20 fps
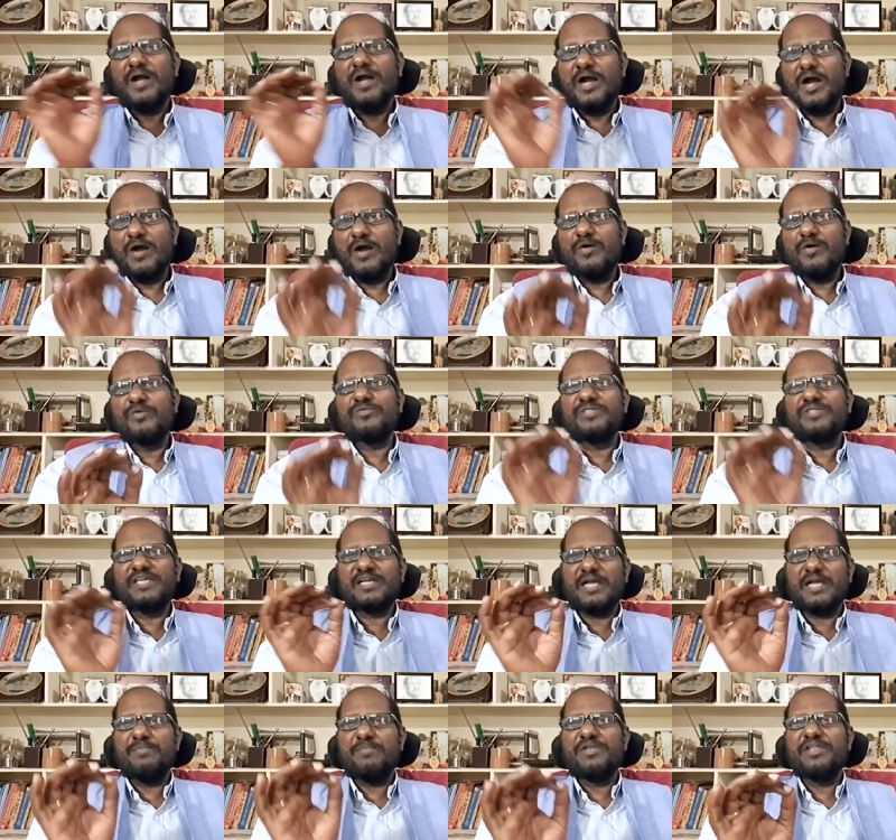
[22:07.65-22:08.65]
how
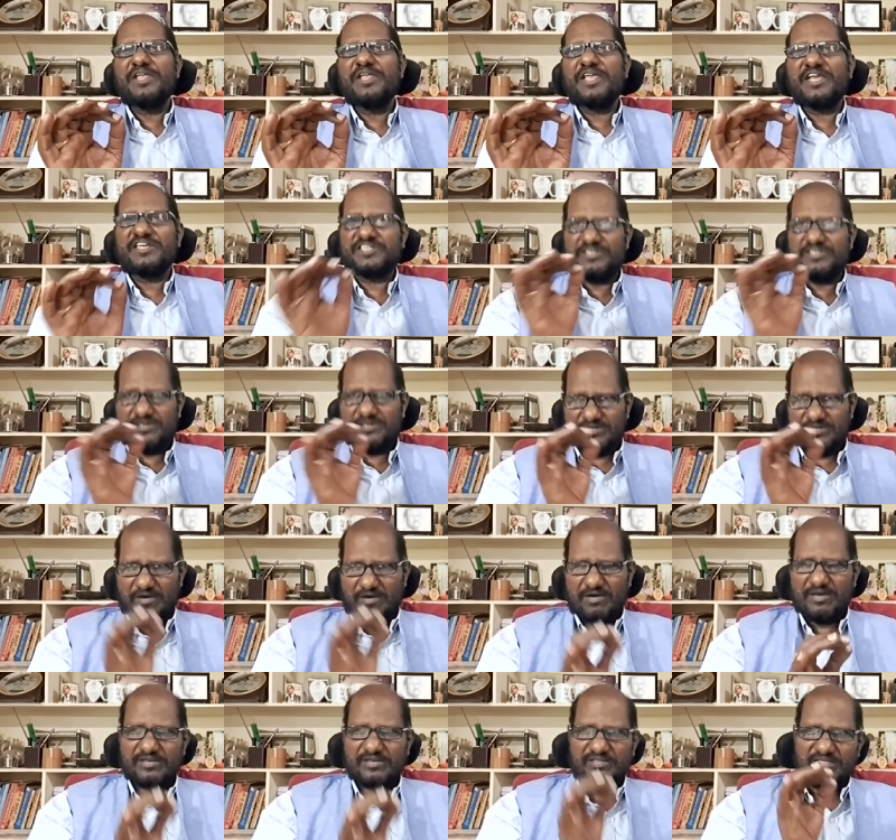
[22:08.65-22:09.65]
the communication
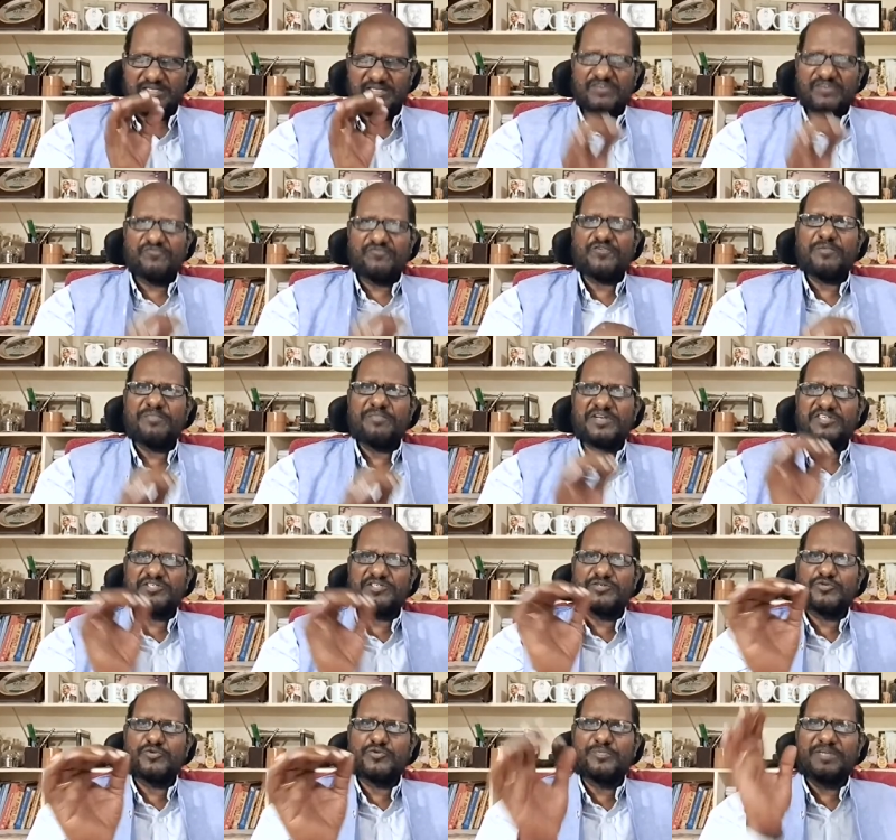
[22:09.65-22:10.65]
or the
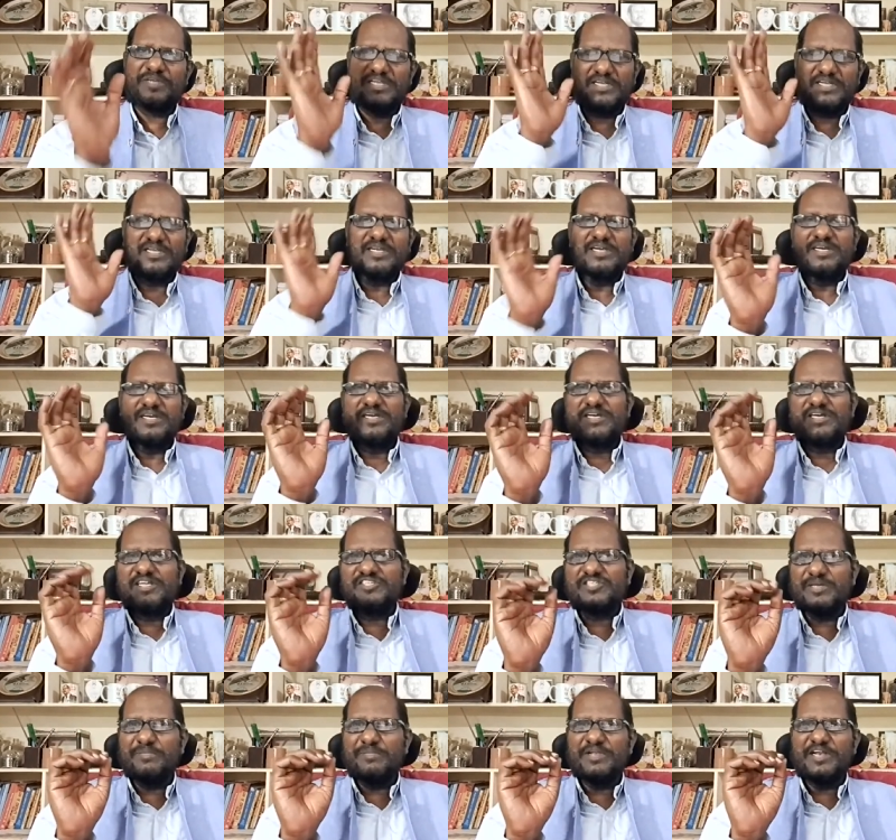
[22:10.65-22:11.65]
information to be
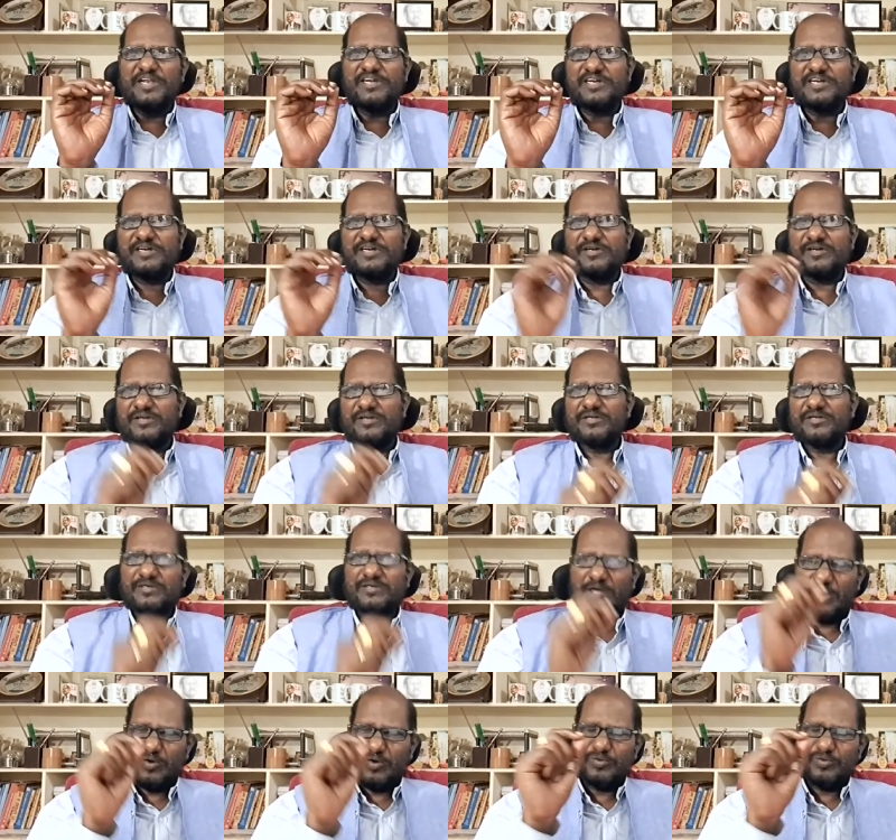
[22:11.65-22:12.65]
disseminated,
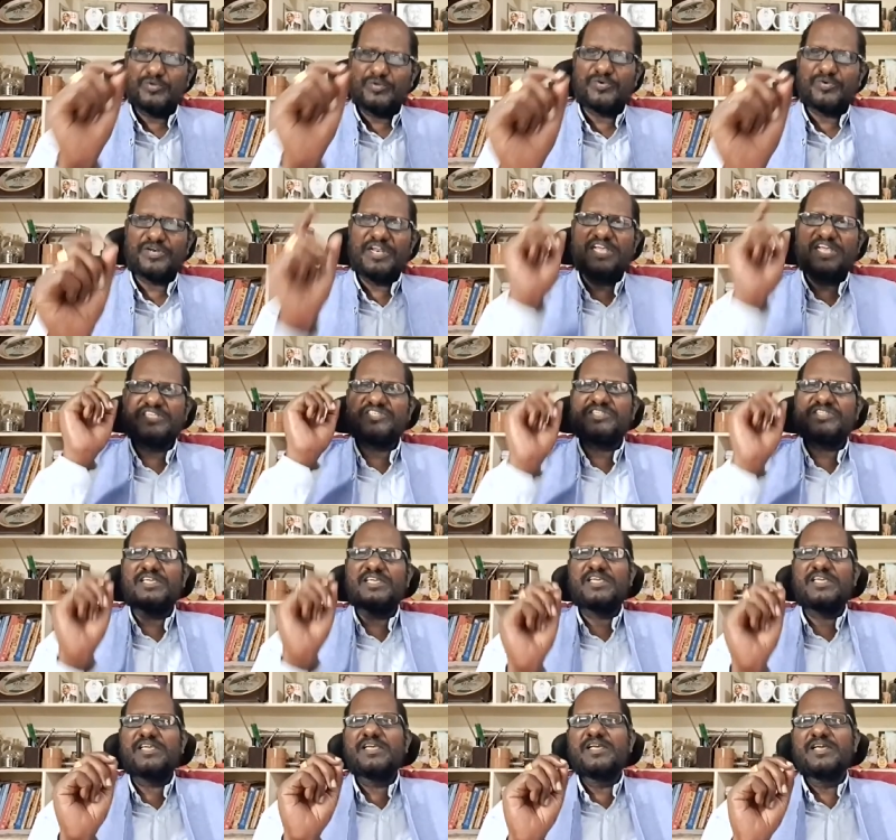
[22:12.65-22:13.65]
how to reach
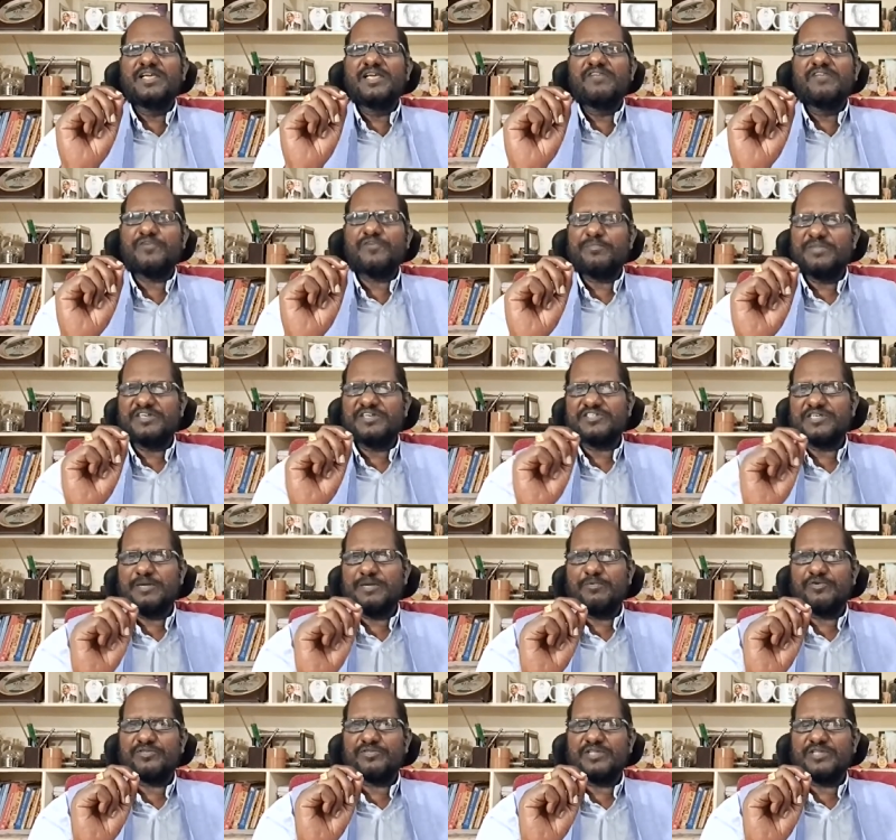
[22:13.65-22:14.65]
the
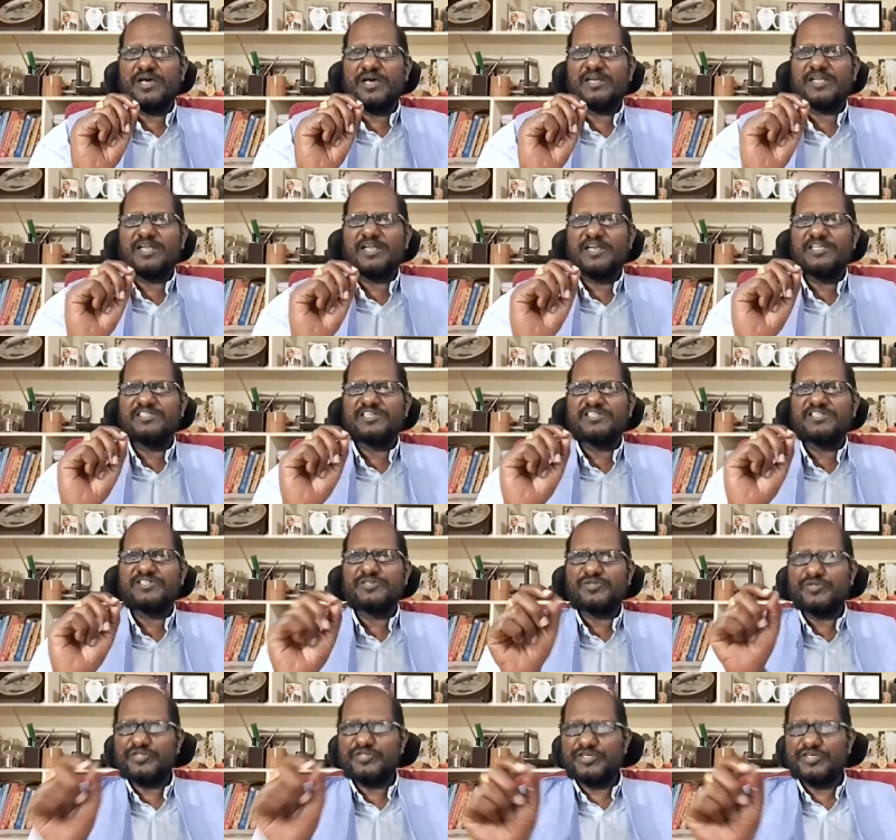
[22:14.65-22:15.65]
information about the
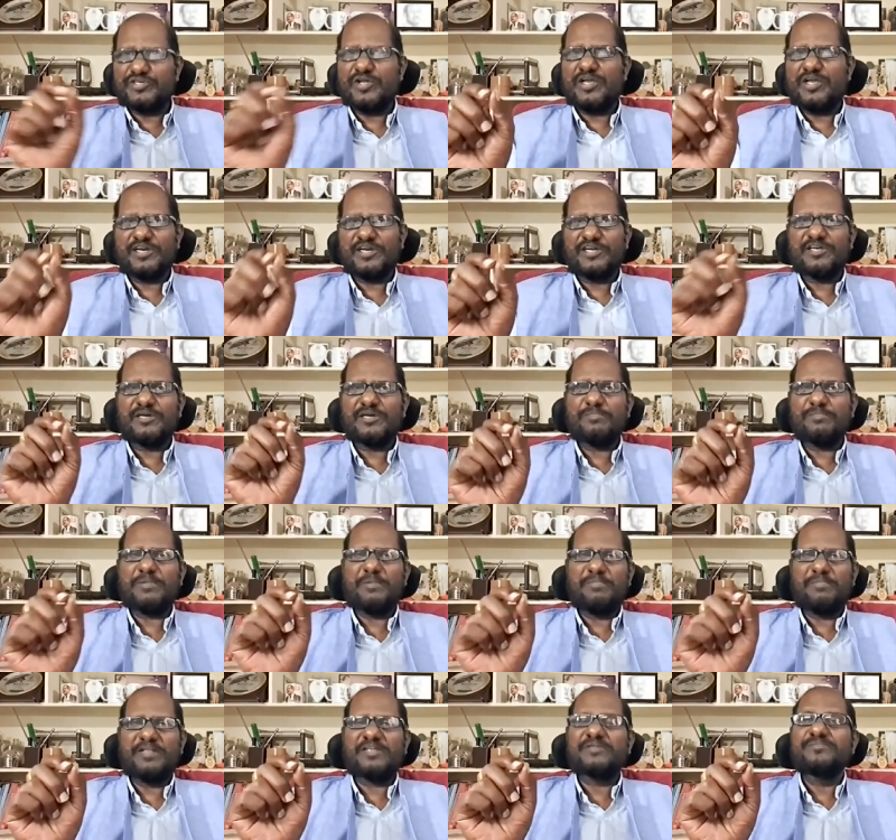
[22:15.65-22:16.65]
organization to the targeted
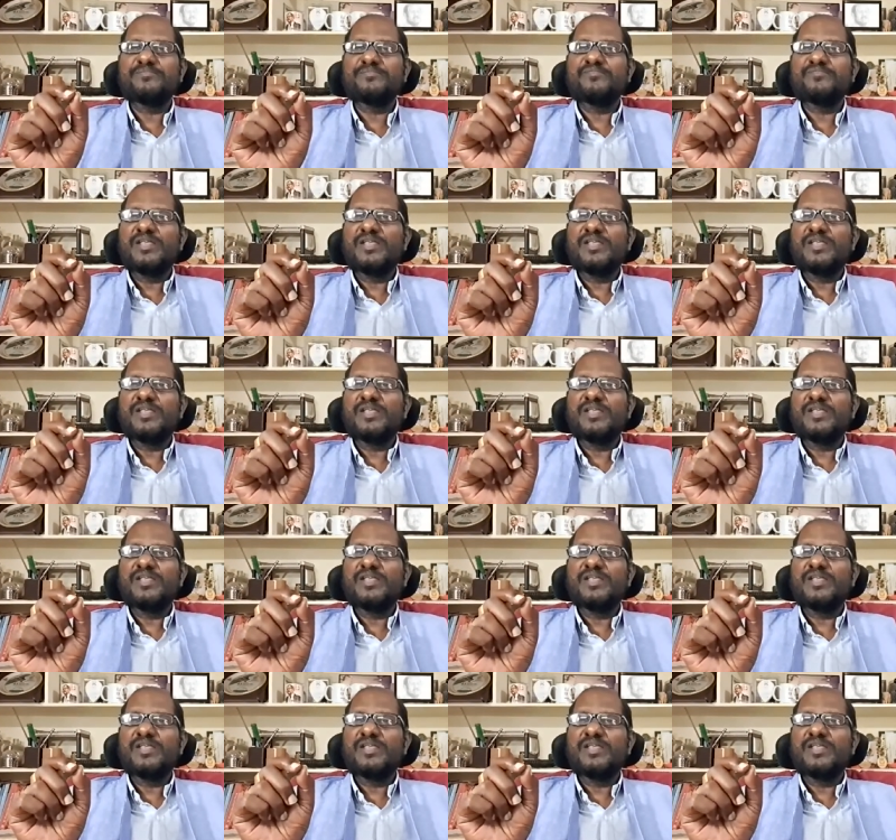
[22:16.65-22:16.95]
public.